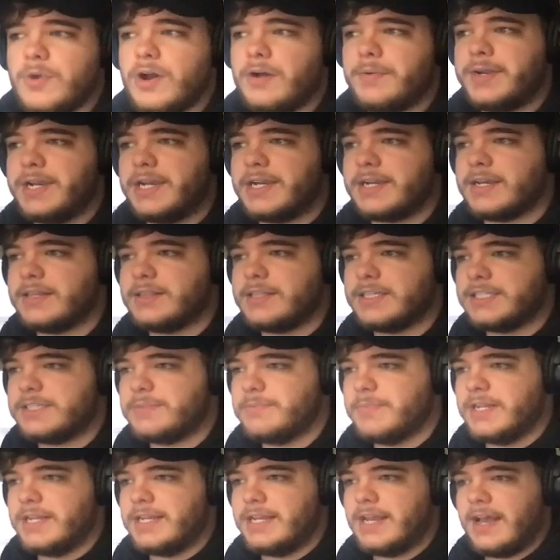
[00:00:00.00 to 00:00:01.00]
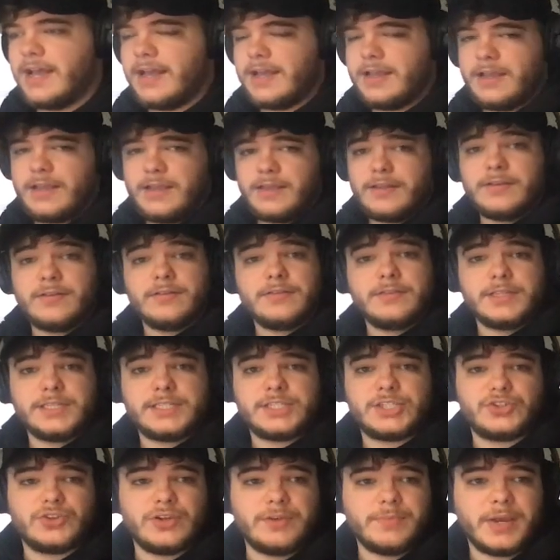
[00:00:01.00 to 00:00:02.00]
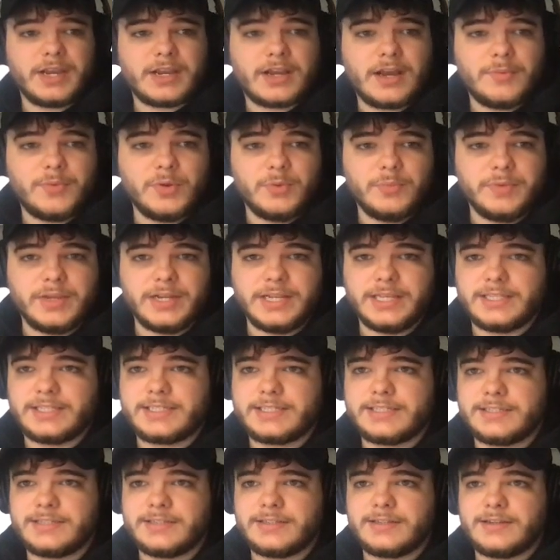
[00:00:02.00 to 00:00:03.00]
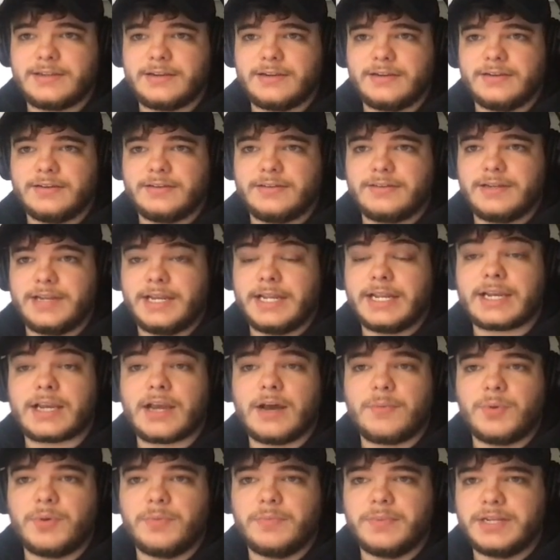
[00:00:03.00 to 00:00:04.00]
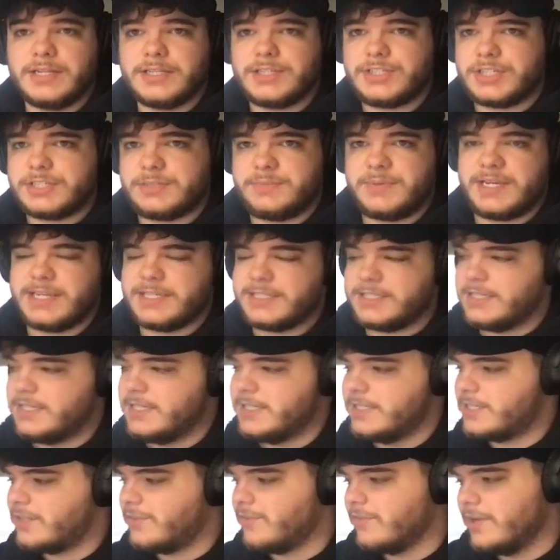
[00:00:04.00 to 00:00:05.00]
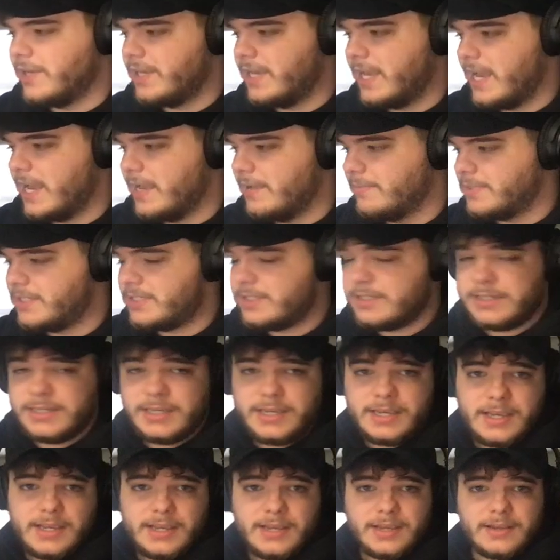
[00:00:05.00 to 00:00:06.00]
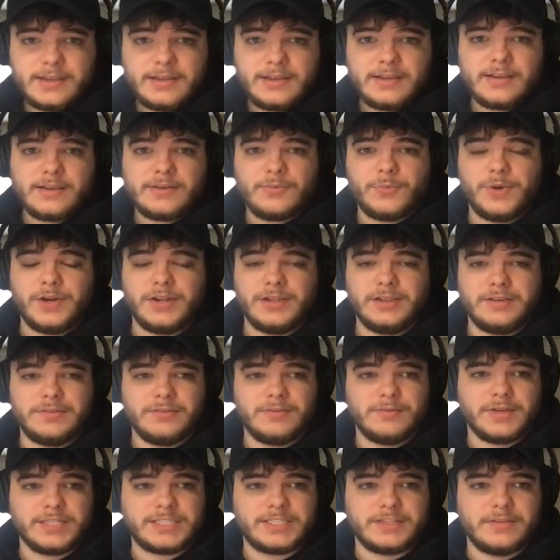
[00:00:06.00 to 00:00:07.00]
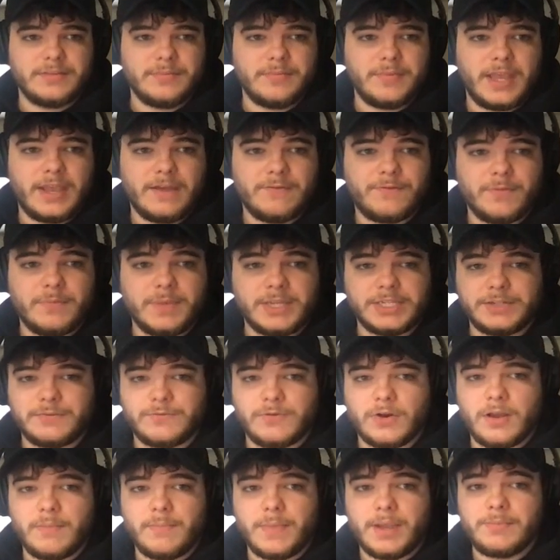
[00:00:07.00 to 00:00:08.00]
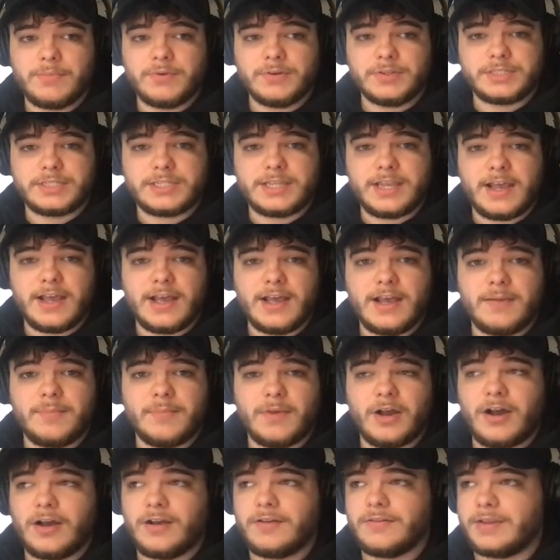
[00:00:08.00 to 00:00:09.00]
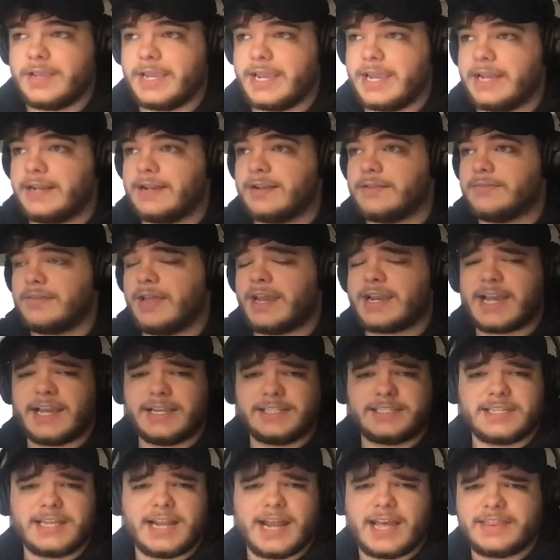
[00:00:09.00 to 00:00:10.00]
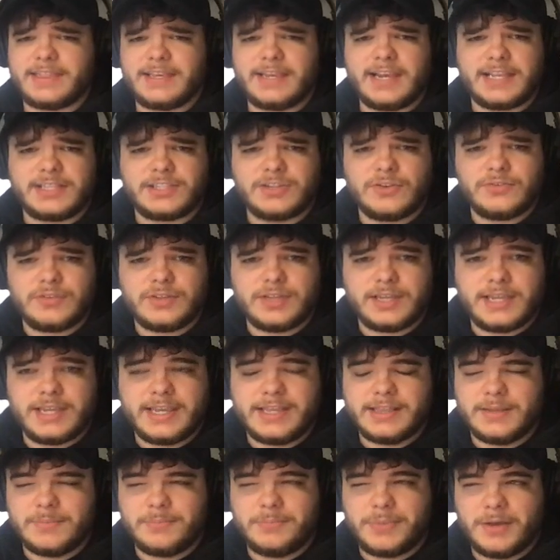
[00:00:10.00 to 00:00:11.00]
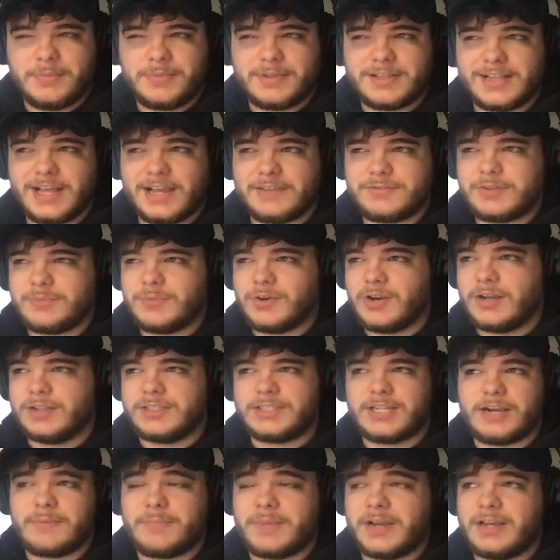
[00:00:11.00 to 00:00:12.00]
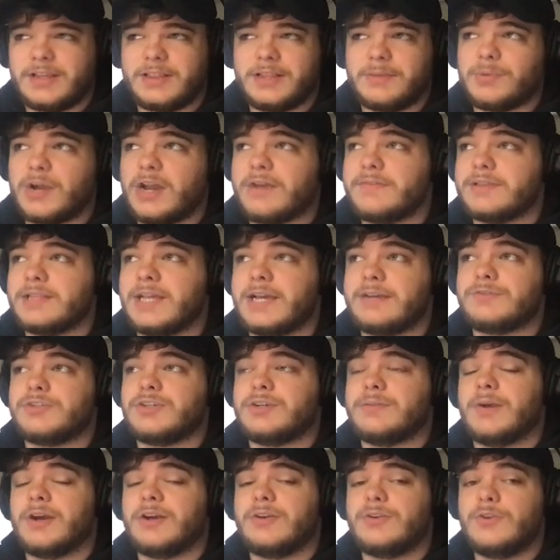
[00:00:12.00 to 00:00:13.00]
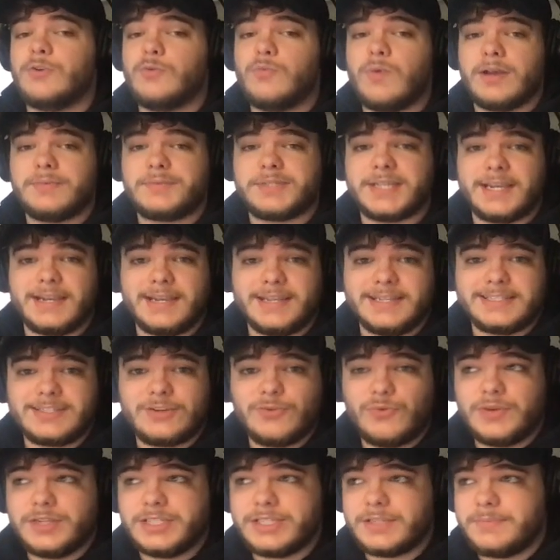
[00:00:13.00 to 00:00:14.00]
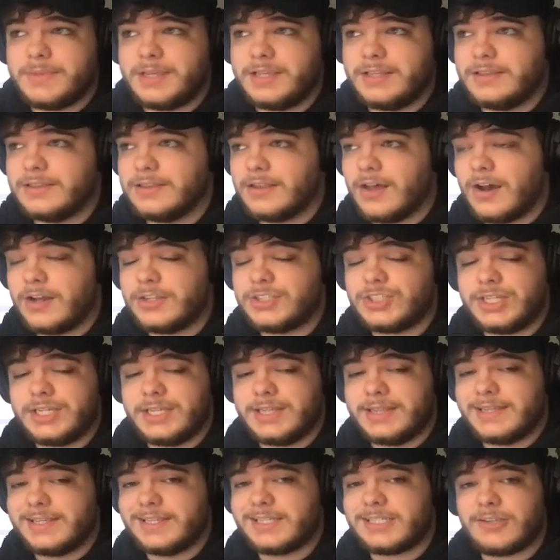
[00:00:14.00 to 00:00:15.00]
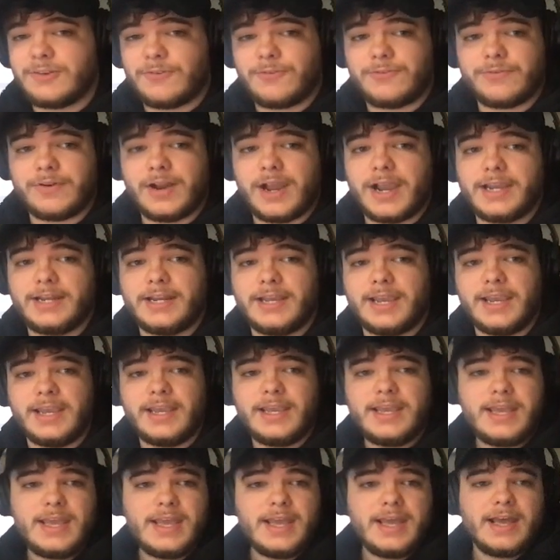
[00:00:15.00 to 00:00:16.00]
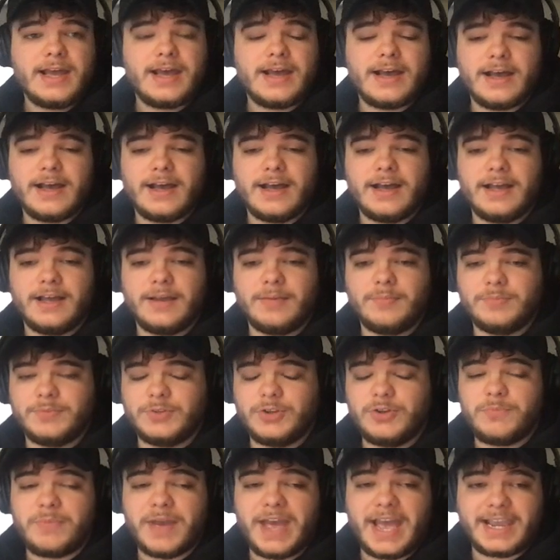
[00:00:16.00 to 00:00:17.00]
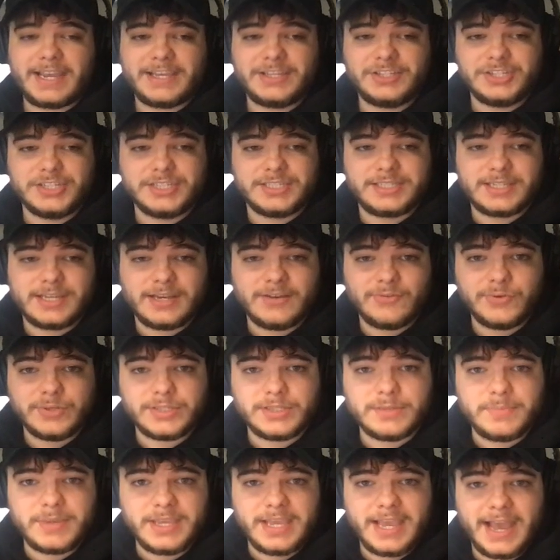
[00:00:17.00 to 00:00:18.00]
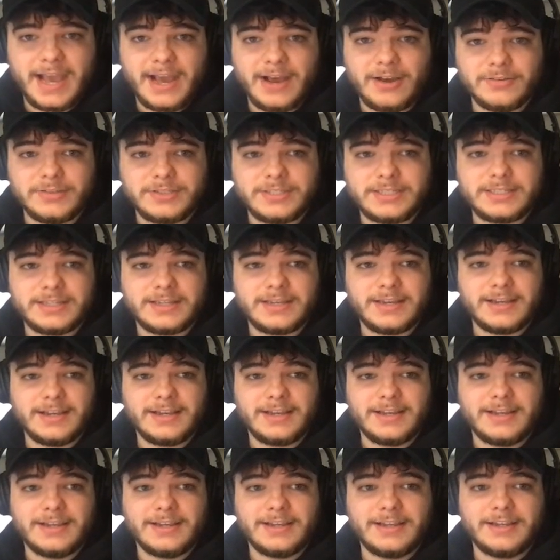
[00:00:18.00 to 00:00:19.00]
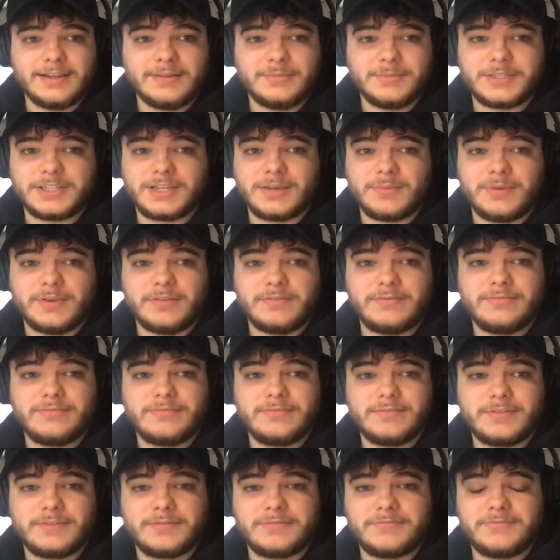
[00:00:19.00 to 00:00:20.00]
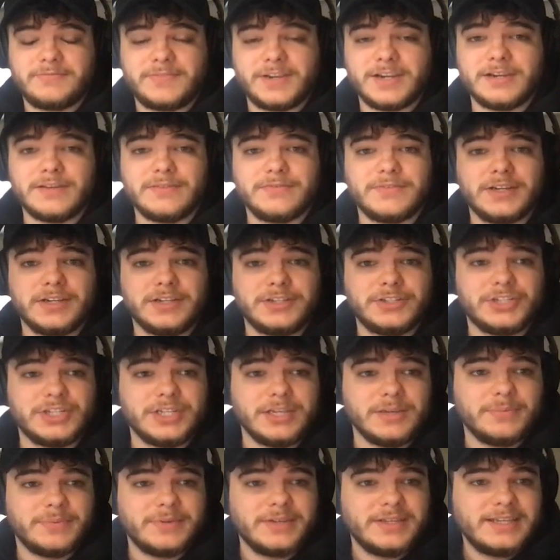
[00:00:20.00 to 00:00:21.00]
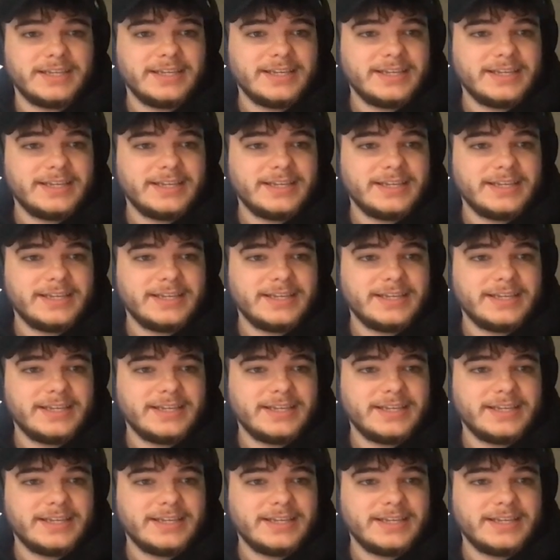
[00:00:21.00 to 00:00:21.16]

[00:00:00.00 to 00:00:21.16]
Probably going to cut this stream in a couple minutes just because it is 3 games. Want to leave the rest of the information for our members. And like I said, I think I told it in the public live stream, or I was talking about it in the private live stream. Our new website is going to be launching this Friday. New packages going to be out. It's going to be very, very cheap.